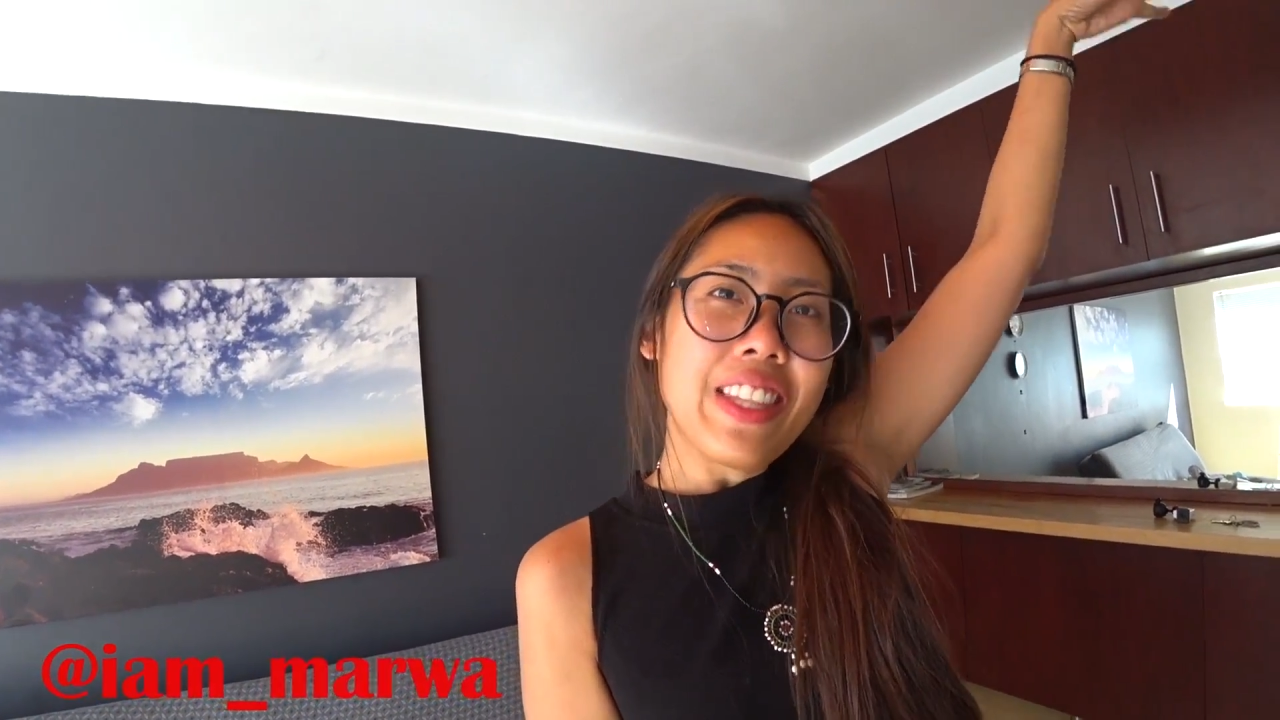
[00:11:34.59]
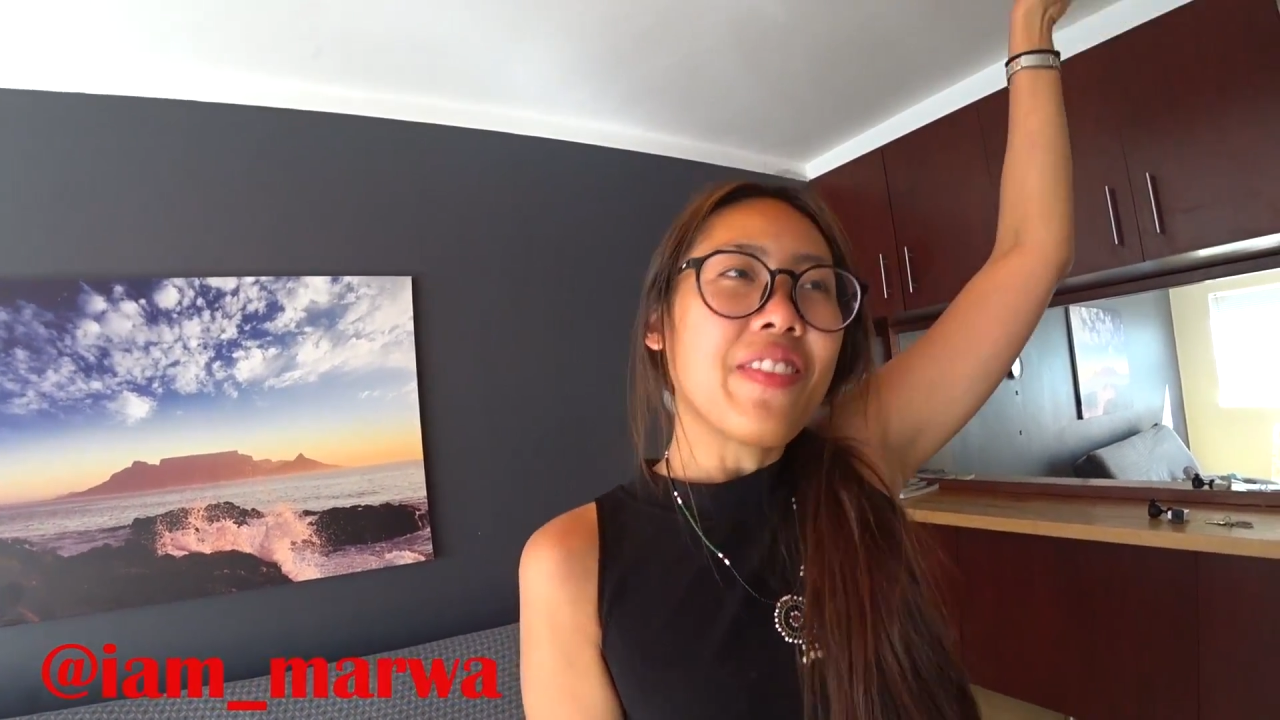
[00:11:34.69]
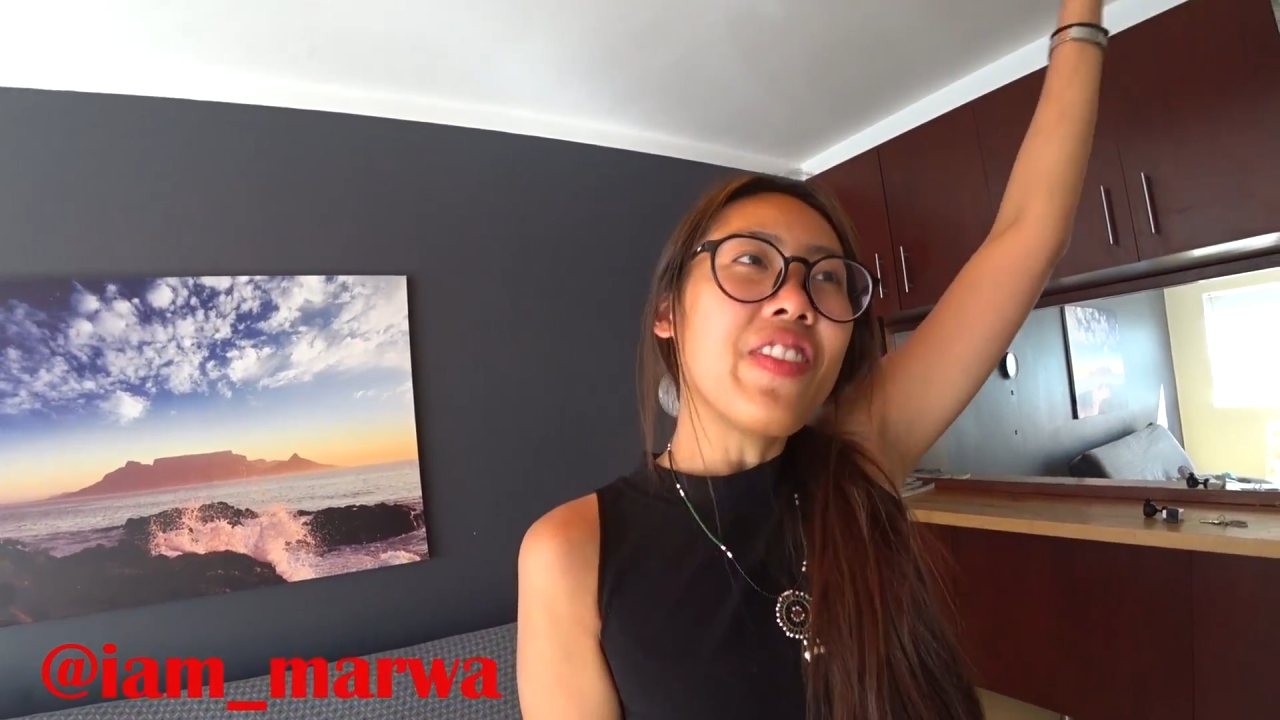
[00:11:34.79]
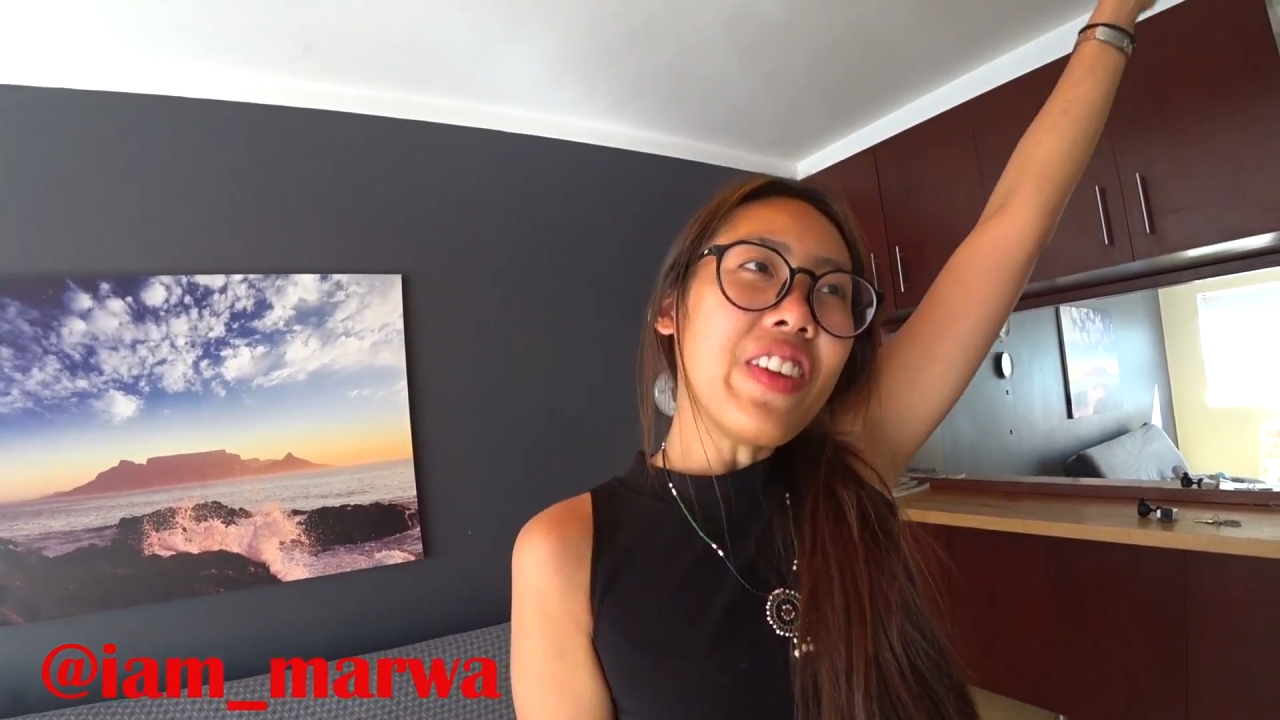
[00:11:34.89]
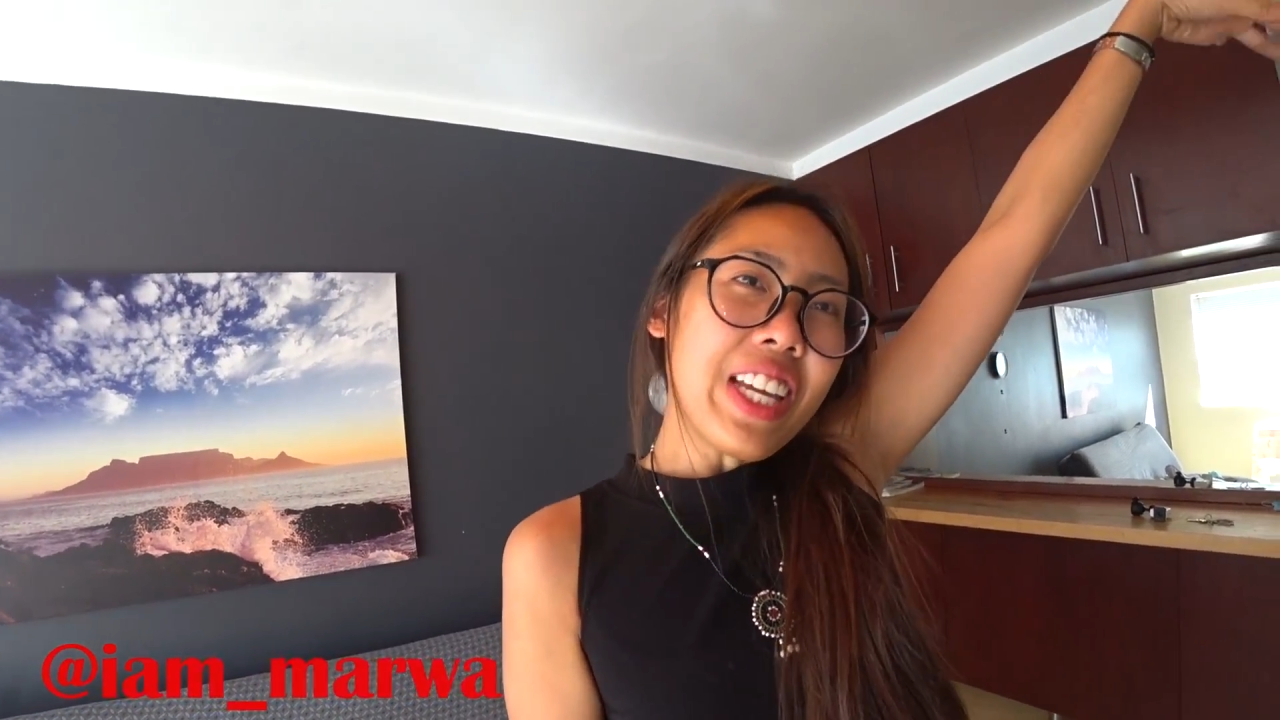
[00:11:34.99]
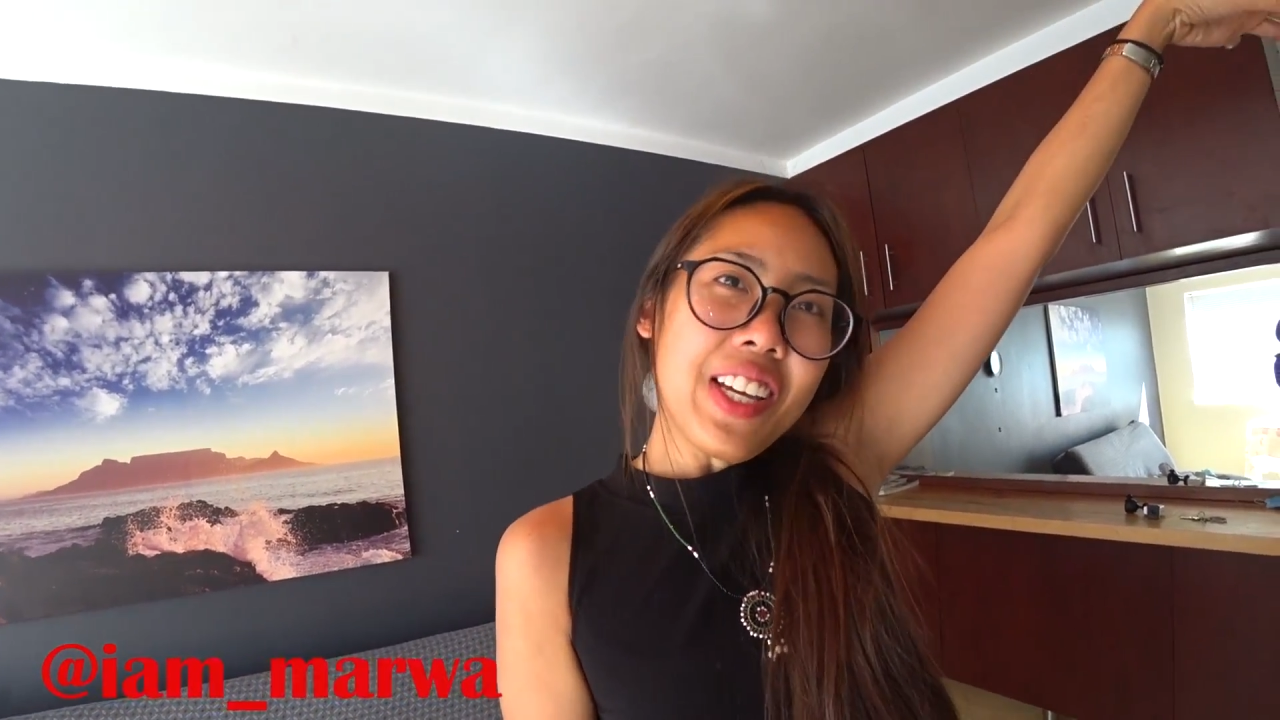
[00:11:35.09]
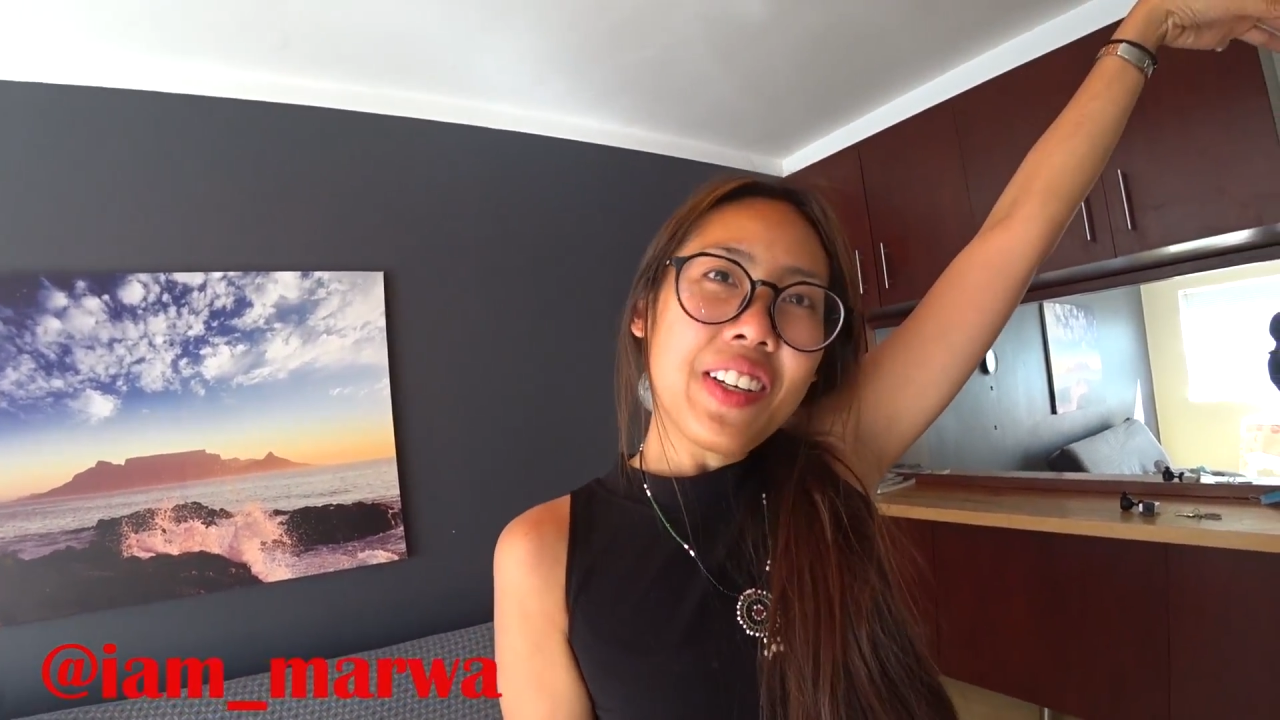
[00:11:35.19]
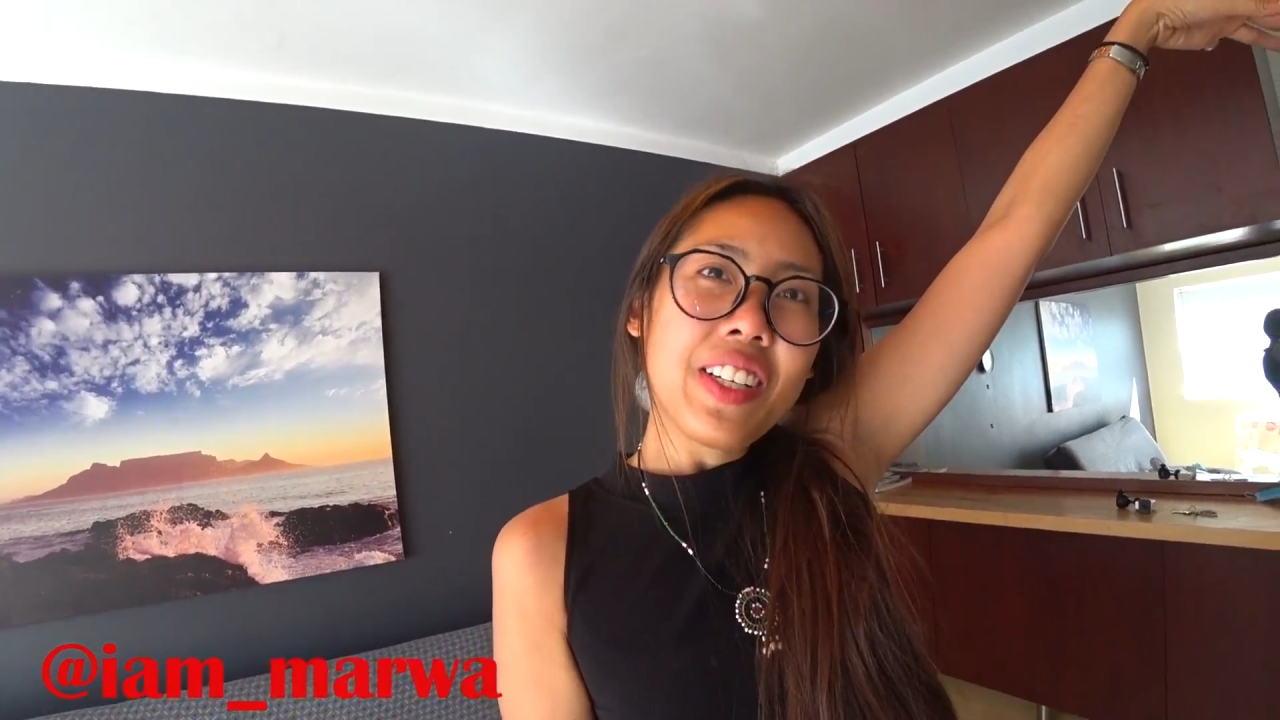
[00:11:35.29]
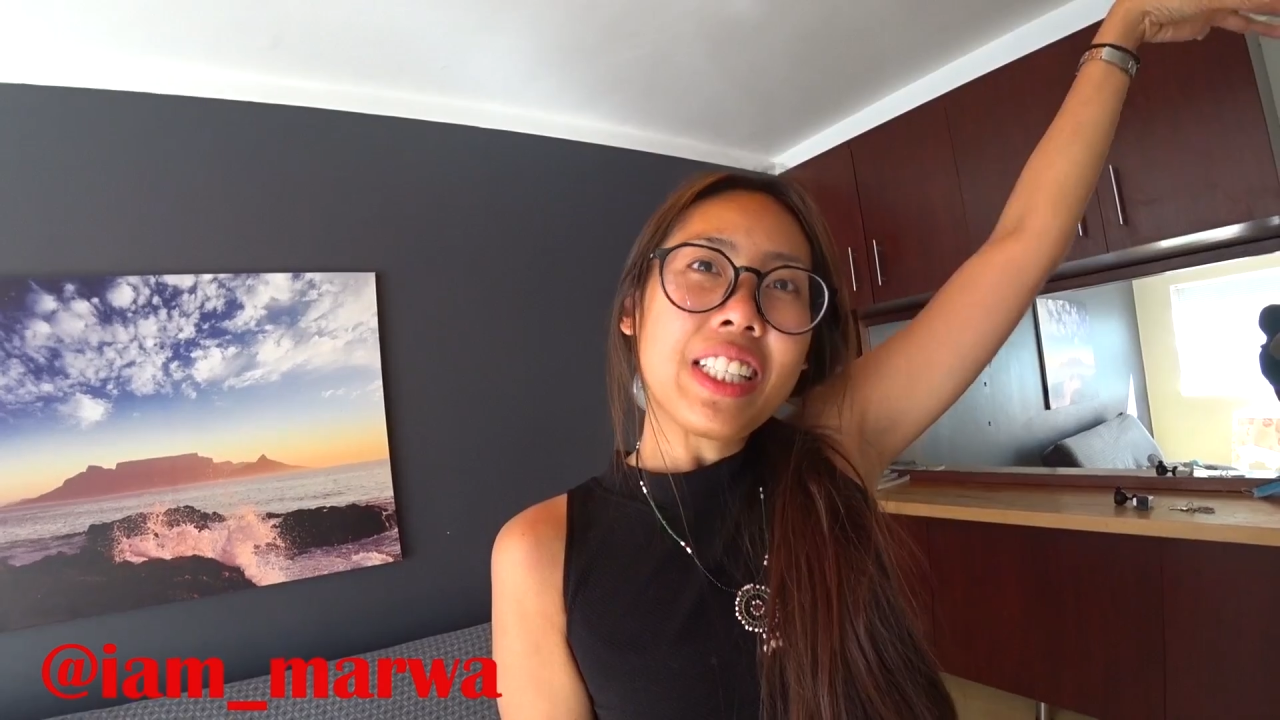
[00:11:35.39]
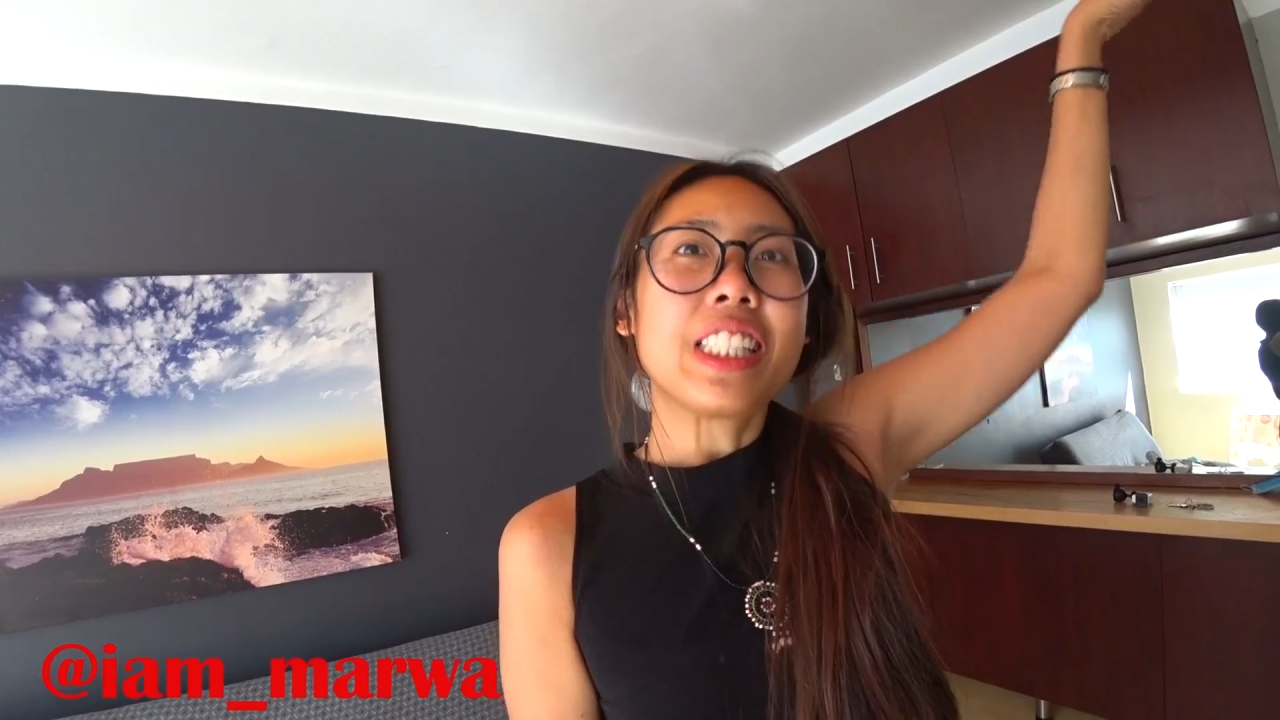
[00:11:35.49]
the
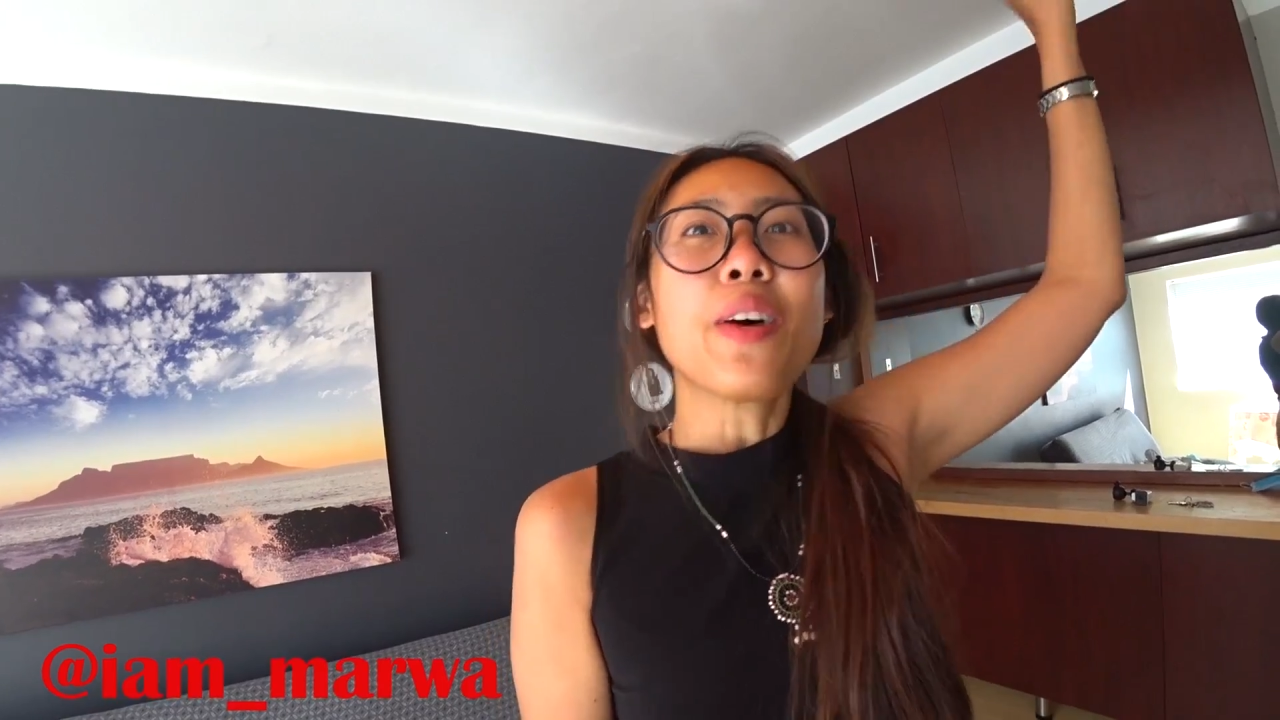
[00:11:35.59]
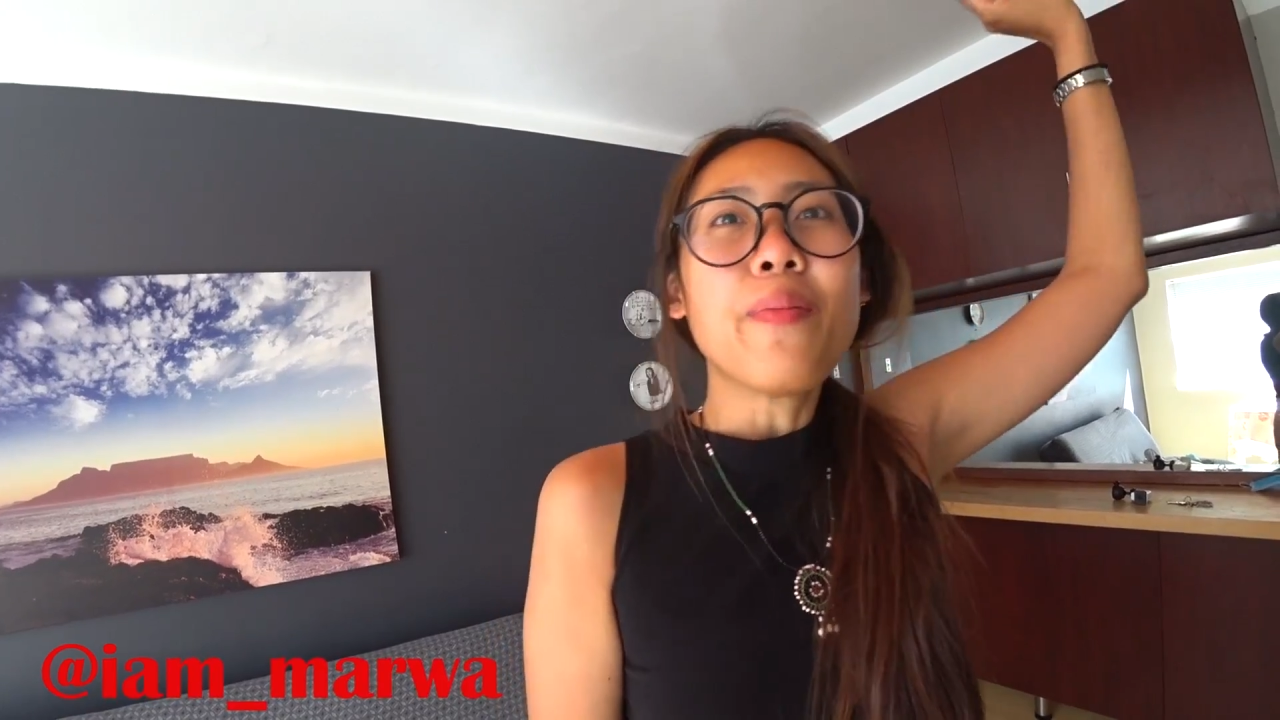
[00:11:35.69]
view, yeah.